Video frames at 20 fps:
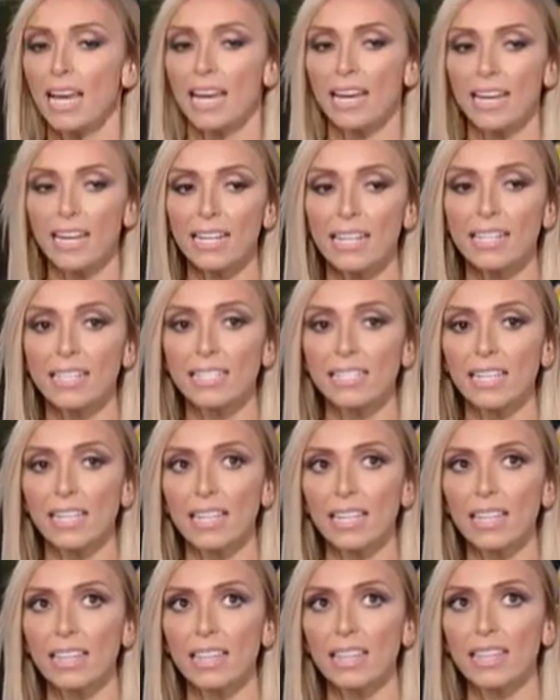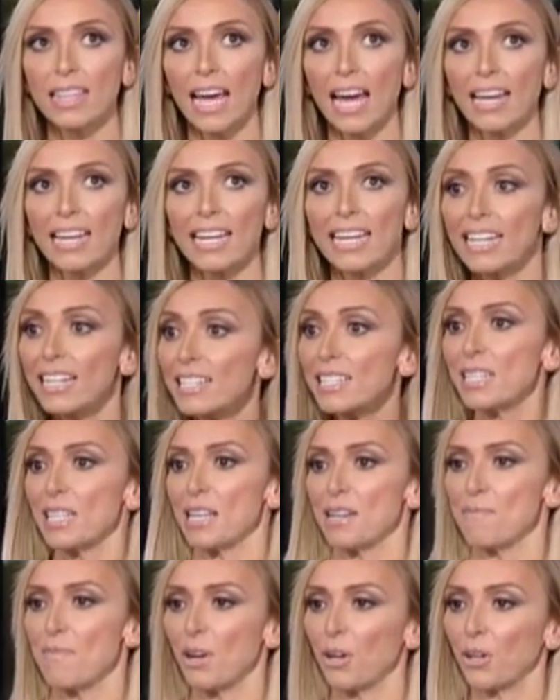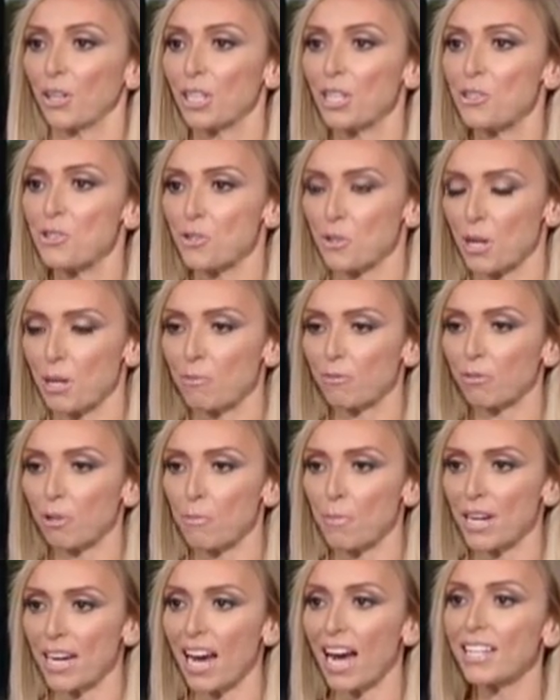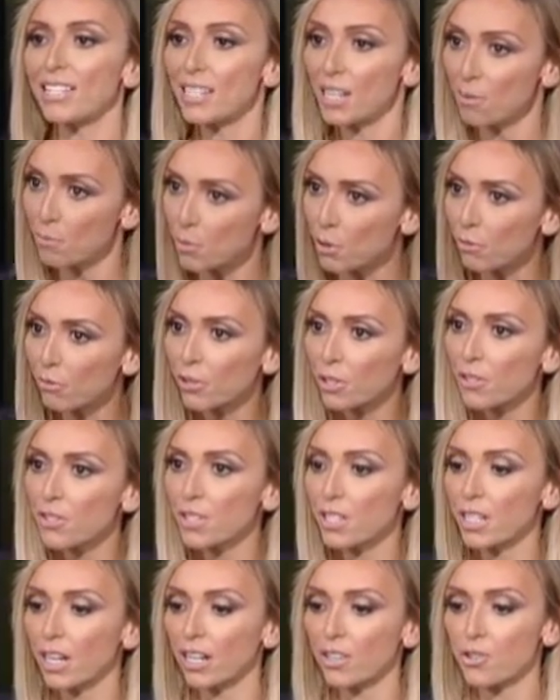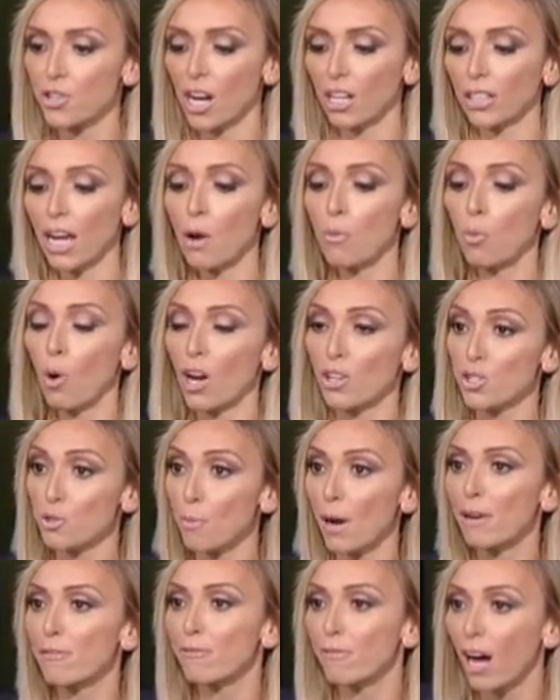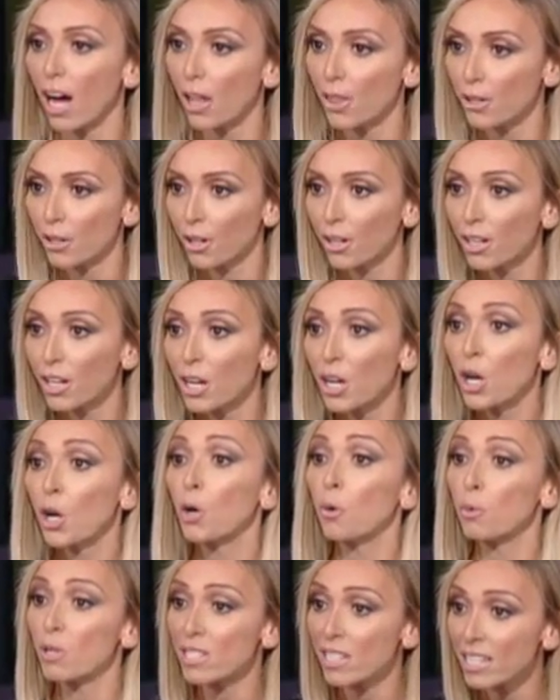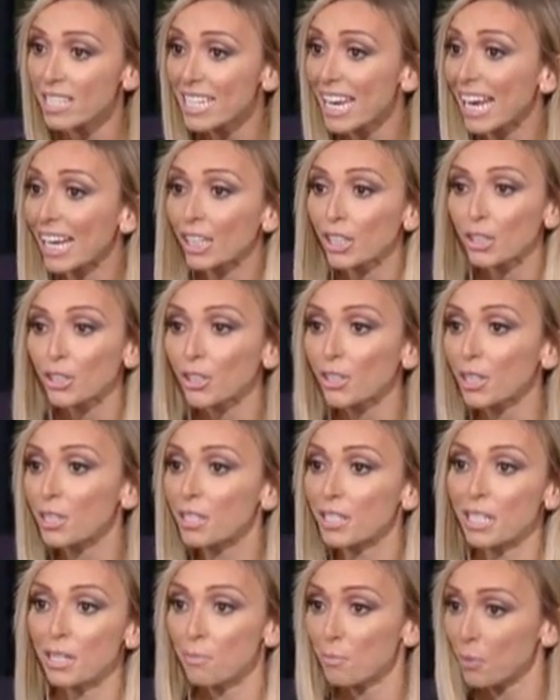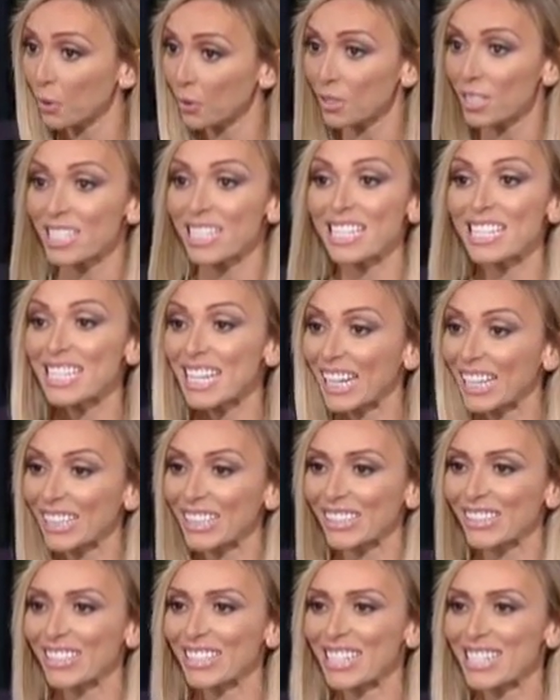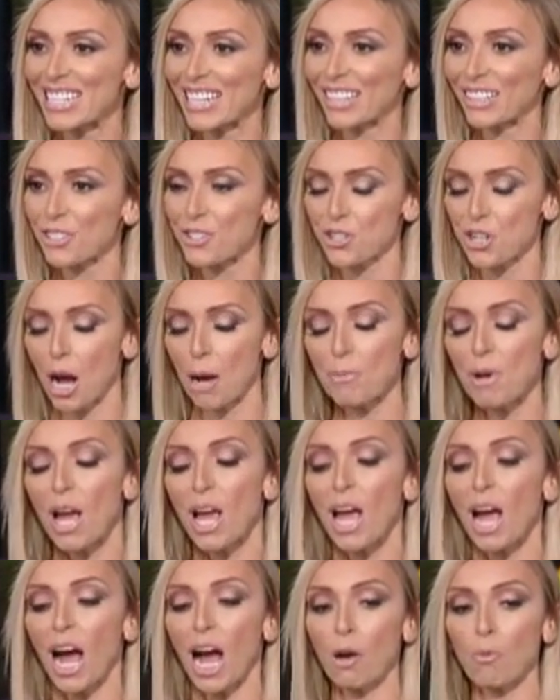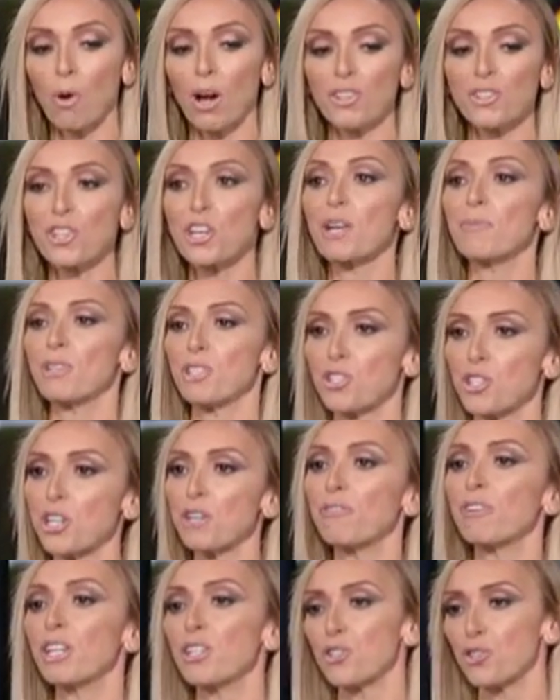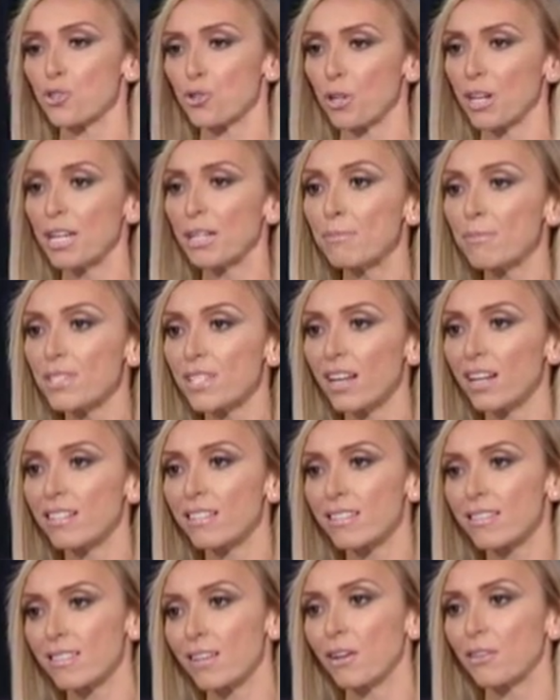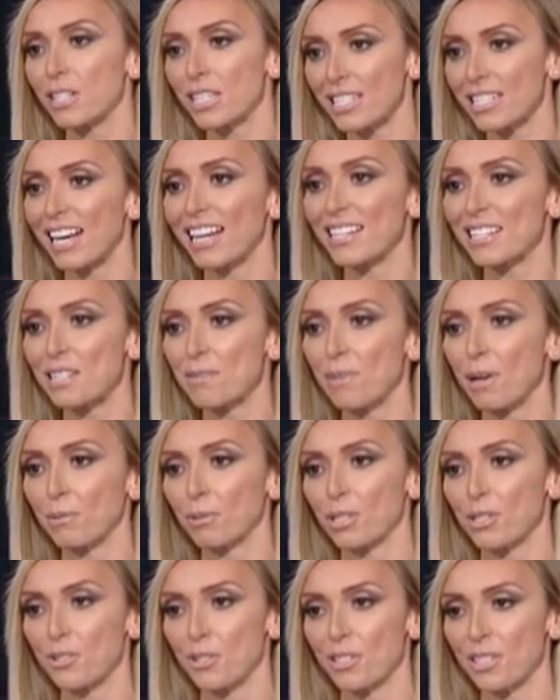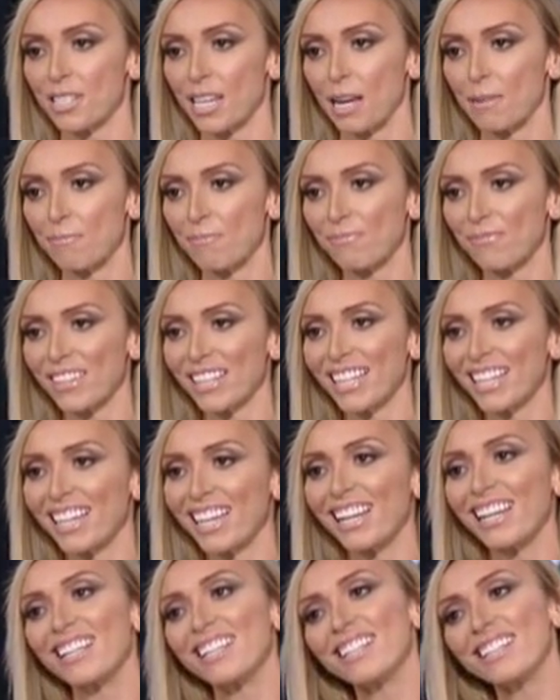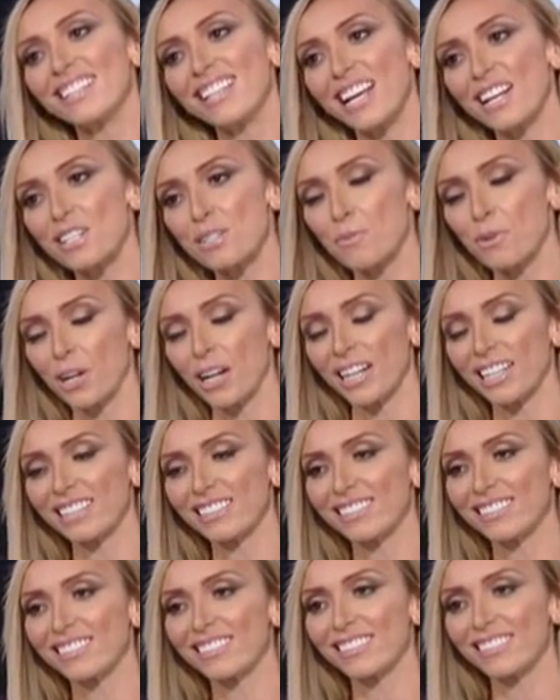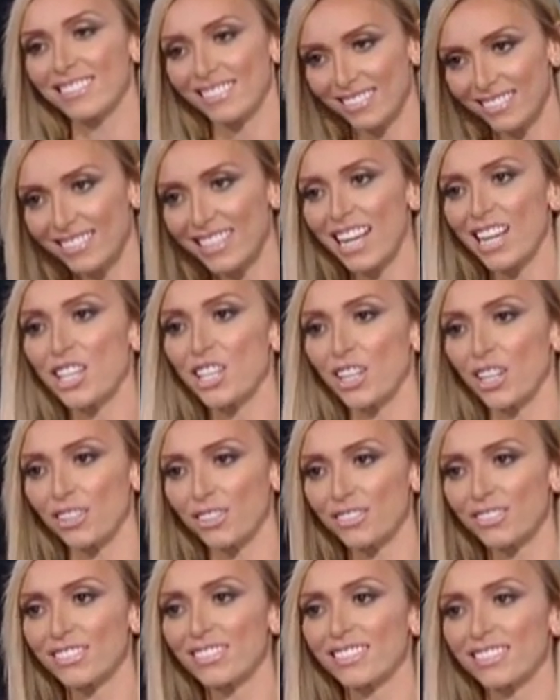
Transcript: is that it is the American dream for me. I did move here as a young child. I watched my father, who was a tailor, a Neapolitan tailor in right. a tailor shop. I watched him achieve his dreams, and so it's nice to be able to do the same. Congratulations, Giuliana. Thanks, we Maria. love it. Congratulations Thank on you. the wine.